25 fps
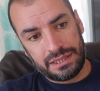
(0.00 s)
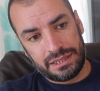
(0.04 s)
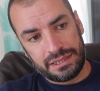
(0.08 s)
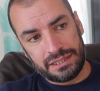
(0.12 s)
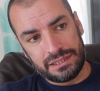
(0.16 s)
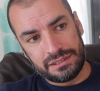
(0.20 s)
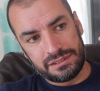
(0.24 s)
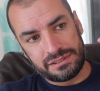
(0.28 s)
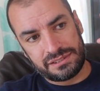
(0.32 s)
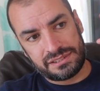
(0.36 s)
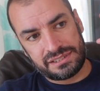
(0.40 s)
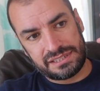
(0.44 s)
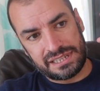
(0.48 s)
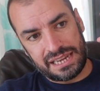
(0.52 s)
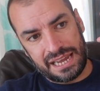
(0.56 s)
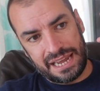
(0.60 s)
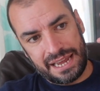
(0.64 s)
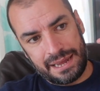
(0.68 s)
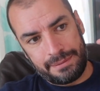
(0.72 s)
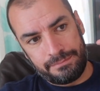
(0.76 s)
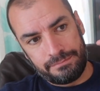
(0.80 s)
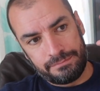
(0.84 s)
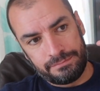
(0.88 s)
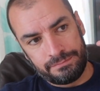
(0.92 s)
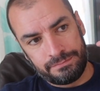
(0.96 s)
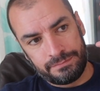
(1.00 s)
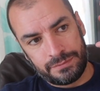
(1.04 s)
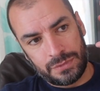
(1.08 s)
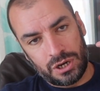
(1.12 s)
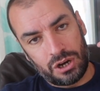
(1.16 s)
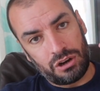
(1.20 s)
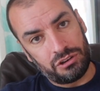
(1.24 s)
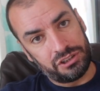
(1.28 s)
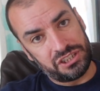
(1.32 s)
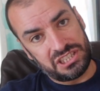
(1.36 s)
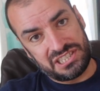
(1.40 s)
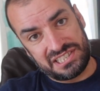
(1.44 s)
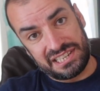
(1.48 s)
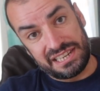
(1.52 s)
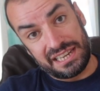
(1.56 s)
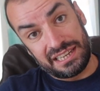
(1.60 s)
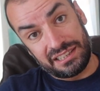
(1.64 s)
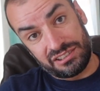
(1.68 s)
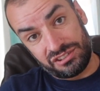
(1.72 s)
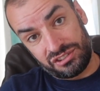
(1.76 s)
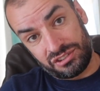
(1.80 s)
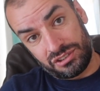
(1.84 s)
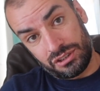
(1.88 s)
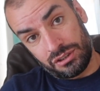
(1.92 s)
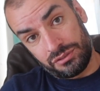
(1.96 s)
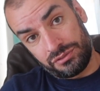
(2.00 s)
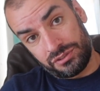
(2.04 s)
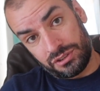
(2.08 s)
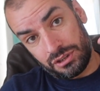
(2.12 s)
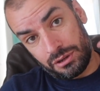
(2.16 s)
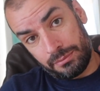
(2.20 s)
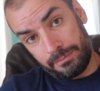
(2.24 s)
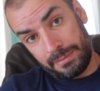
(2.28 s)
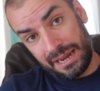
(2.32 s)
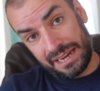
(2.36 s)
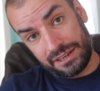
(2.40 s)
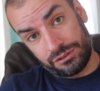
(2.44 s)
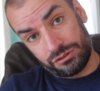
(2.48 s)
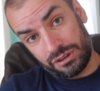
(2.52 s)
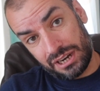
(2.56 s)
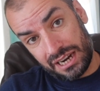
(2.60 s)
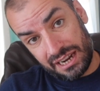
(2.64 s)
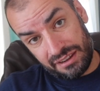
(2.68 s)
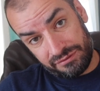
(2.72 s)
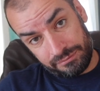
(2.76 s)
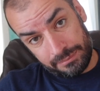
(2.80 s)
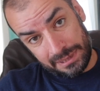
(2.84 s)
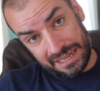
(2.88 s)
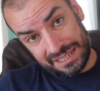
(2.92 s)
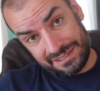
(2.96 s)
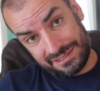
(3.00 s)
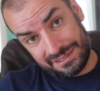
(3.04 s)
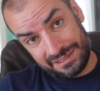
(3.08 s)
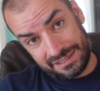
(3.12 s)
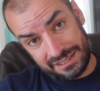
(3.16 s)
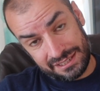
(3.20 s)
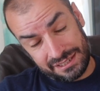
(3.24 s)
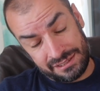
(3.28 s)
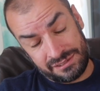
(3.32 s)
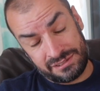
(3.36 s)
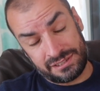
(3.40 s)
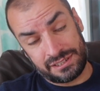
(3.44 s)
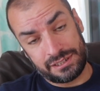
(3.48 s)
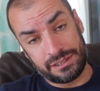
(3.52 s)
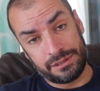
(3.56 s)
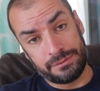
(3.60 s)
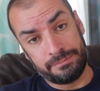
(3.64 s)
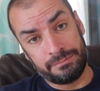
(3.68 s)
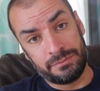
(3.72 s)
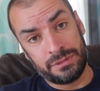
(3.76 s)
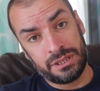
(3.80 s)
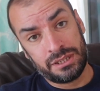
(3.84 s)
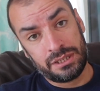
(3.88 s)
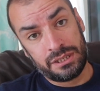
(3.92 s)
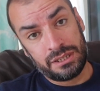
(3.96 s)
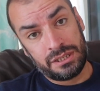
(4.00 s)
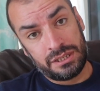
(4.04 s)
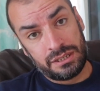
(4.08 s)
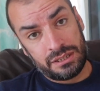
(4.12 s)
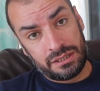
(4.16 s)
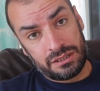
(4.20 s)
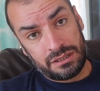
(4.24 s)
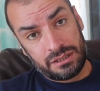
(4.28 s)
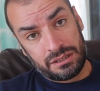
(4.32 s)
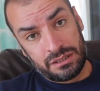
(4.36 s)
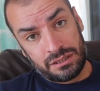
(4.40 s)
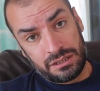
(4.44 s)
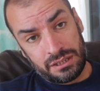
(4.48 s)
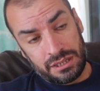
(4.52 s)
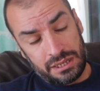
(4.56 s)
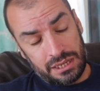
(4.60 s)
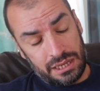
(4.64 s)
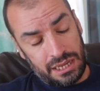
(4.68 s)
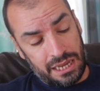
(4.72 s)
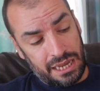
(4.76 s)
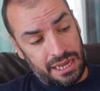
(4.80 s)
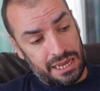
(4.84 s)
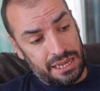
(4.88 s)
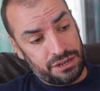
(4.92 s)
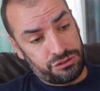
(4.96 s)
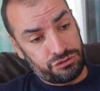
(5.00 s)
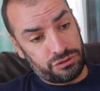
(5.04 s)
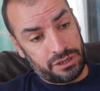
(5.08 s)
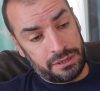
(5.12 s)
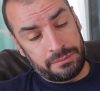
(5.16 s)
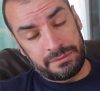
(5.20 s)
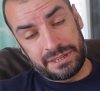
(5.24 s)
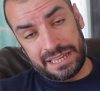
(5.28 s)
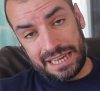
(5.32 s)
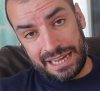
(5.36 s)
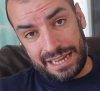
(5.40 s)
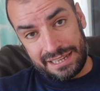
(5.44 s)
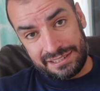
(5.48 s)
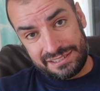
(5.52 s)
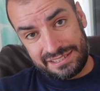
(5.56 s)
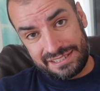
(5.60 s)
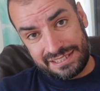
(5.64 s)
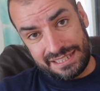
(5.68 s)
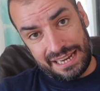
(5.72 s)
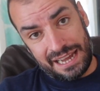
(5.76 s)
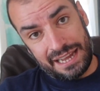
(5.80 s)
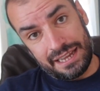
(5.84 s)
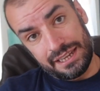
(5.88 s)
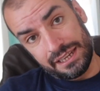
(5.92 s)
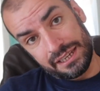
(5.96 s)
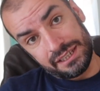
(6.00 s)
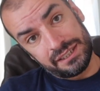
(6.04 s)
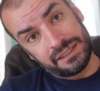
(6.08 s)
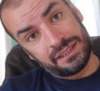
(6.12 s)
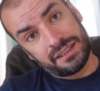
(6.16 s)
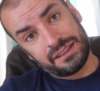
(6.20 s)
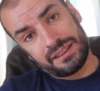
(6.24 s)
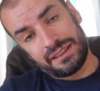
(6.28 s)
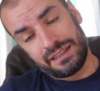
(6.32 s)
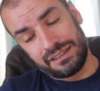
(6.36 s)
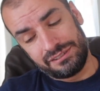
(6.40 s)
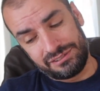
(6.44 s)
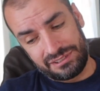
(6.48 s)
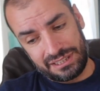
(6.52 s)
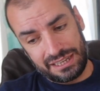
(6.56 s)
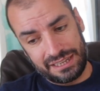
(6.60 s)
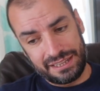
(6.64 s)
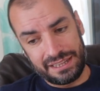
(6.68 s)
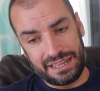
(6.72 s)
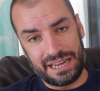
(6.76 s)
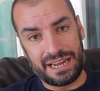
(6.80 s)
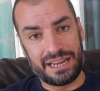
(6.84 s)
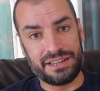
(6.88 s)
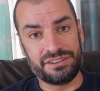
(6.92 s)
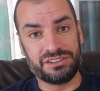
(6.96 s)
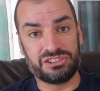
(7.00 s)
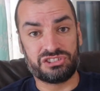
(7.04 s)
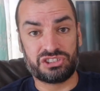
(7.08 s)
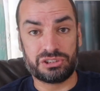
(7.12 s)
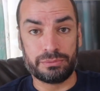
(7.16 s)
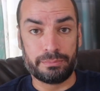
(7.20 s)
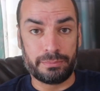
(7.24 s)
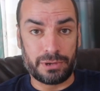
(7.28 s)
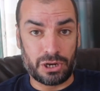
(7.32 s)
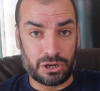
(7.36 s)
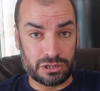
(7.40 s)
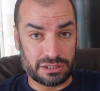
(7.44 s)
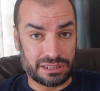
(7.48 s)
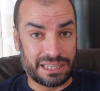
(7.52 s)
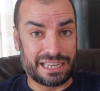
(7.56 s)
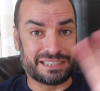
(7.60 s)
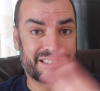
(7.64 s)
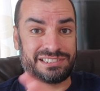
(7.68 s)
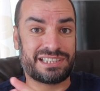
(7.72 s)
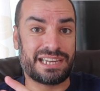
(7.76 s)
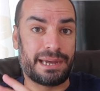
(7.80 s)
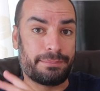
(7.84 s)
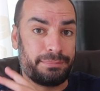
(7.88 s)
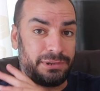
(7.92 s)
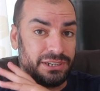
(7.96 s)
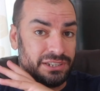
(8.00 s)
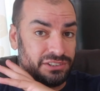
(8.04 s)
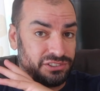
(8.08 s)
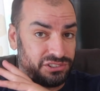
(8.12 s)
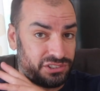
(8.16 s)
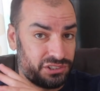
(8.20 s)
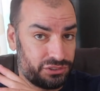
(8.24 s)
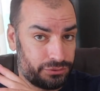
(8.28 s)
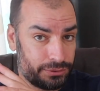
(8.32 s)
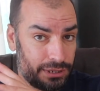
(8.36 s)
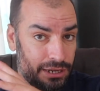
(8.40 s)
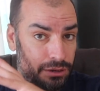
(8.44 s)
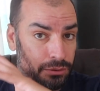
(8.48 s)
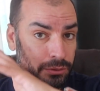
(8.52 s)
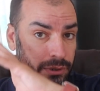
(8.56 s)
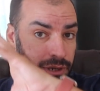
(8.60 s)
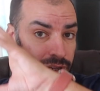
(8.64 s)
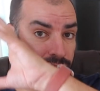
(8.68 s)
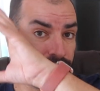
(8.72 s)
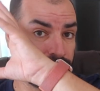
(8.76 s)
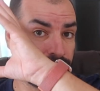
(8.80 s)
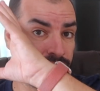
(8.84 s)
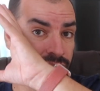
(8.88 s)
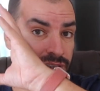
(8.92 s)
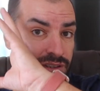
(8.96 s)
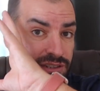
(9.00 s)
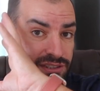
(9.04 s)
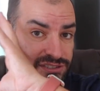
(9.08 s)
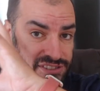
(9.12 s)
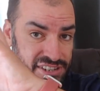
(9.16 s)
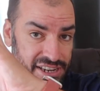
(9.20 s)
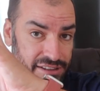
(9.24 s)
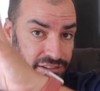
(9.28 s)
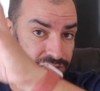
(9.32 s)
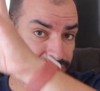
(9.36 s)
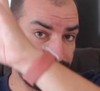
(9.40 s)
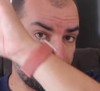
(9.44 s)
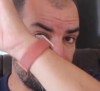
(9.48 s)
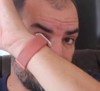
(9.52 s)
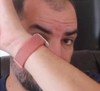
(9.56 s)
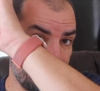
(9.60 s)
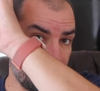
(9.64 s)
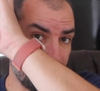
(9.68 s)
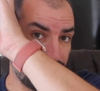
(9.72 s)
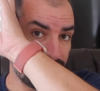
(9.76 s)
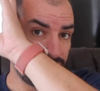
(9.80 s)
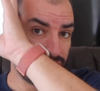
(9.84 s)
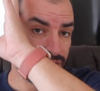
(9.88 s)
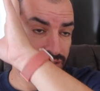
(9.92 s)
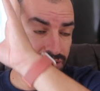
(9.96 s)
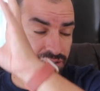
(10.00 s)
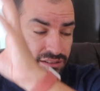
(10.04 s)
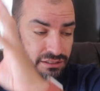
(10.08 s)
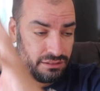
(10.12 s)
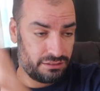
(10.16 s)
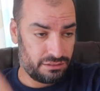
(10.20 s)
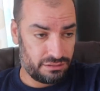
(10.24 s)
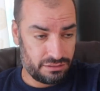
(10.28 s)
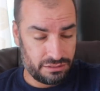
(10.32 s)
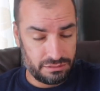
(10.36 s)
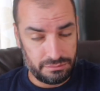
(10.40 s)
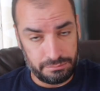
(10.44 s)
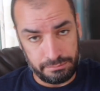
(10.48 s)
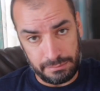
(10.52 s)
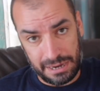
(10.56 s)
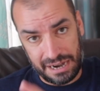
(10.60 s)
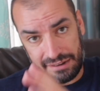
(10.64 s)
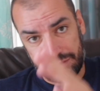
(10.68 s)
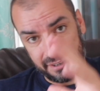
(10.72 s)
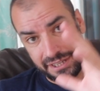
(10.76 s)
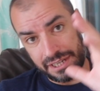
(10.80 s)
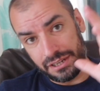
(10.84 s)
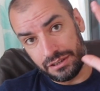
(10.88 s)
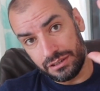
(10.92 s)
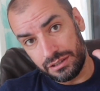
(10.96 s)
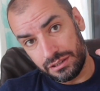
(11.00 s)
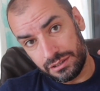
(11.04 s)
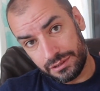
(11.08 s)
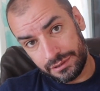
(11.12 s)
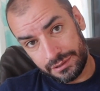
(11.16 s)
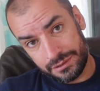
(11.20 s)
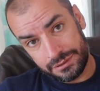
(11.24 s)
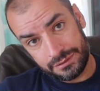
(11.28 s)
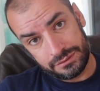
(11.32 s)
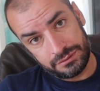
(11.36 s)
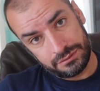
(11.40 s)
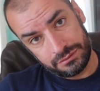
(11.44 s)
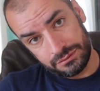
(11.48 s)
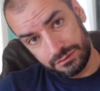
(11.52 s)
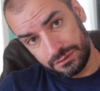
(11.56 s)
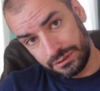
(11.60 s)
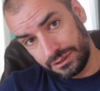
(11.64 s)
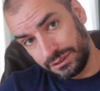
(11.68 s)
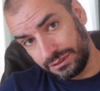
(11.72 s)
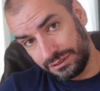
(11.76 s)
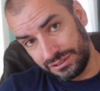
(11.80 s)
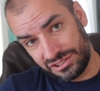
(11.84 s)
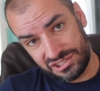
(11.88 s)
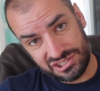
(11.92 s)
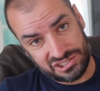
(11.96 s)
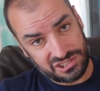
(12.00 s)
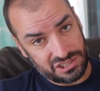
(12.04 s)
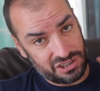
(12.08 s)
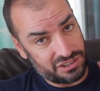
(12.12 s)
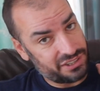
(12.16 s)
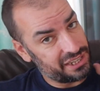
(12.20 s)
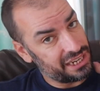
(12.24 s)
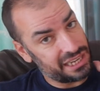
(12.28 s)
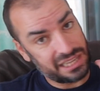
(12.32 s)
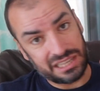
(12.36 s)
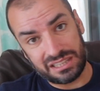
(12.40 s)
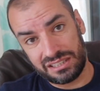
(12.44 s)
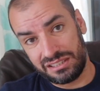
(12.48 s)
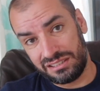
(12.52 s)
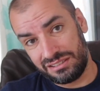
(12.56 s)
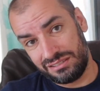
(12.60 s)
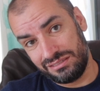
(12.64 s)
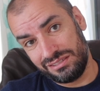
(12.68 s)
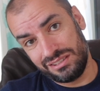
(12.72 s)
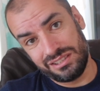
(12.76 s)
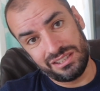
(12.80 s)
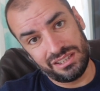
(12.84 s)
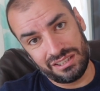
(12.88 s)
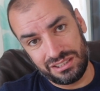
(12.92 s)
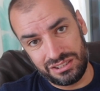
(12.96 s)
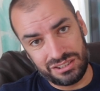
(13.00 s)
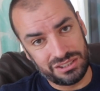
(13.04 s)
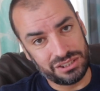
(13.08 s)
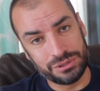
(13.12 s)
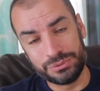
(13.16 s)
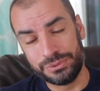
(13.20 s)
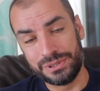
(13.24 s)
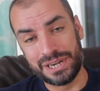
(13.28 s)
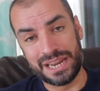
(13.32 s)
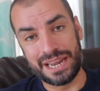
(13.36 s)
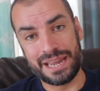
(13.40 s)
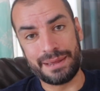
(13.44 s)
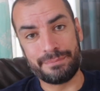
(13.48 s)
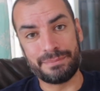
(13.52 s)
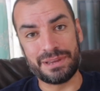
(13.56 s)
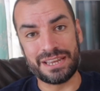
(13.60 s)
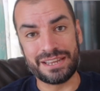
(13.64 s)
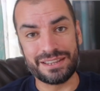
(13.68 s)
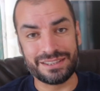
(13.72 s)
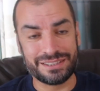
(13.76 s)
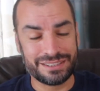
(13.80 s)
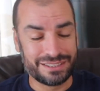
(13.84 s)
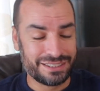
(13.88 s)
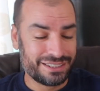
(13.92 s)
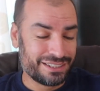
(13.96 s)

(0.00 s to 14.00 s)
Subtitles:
there's all your Sega stuff, so Mega Drive, Master System, Dreamcast, Saturn, things like that. And some more glass cabinets as well with Zelda, Mario, Sonic, you name it.